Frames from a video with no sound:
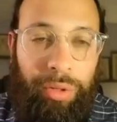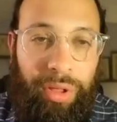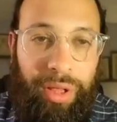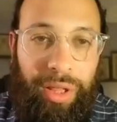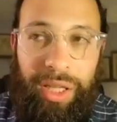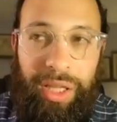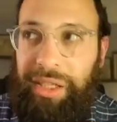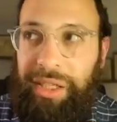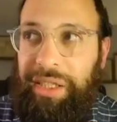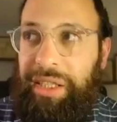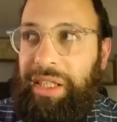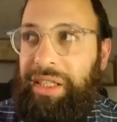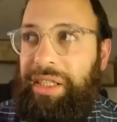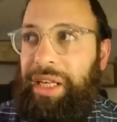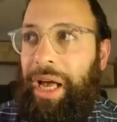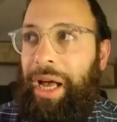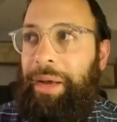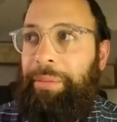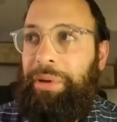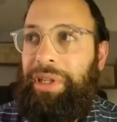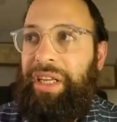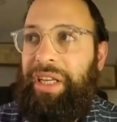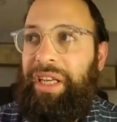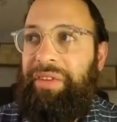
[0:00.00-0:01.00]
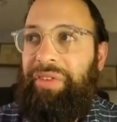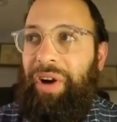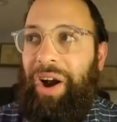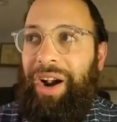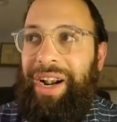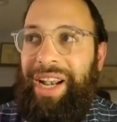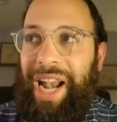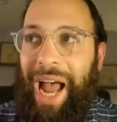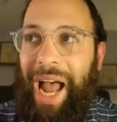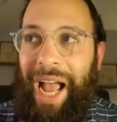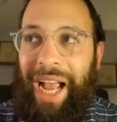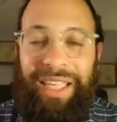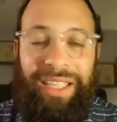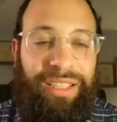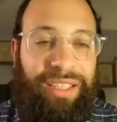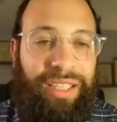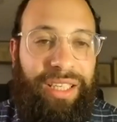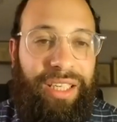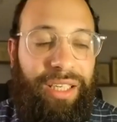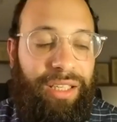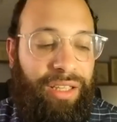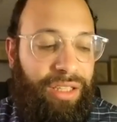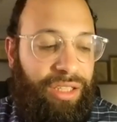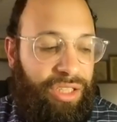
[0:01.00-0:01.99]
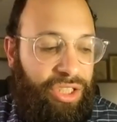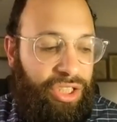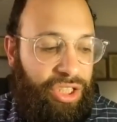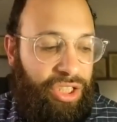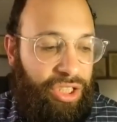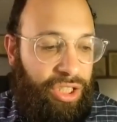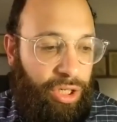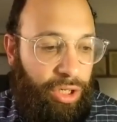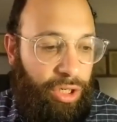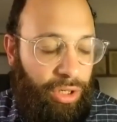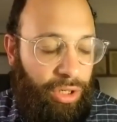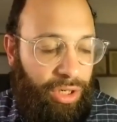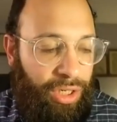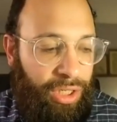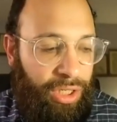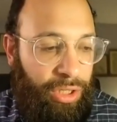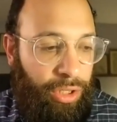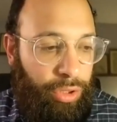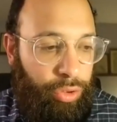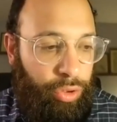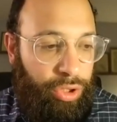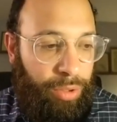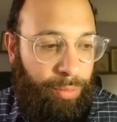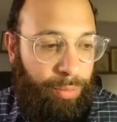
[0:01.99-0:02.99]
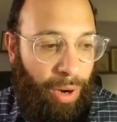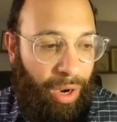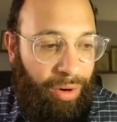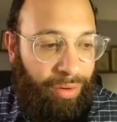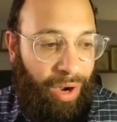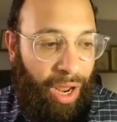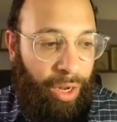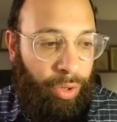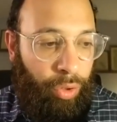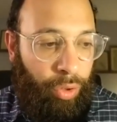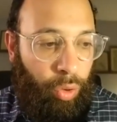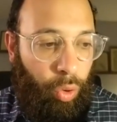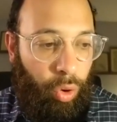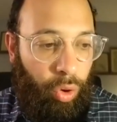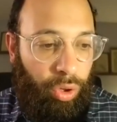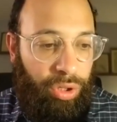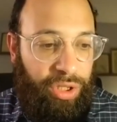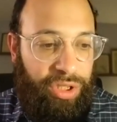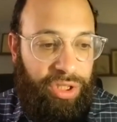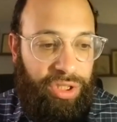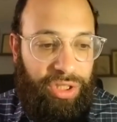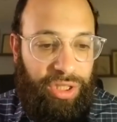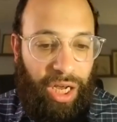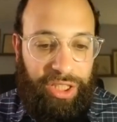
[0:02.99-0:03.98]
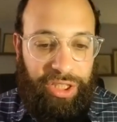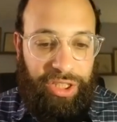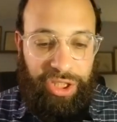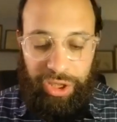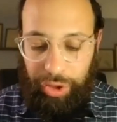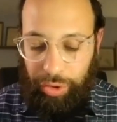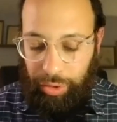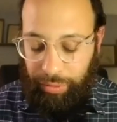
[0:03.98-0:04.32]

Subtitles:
this is, I believe, our 19th shiur in Lekutey Maharan, all inside shiur.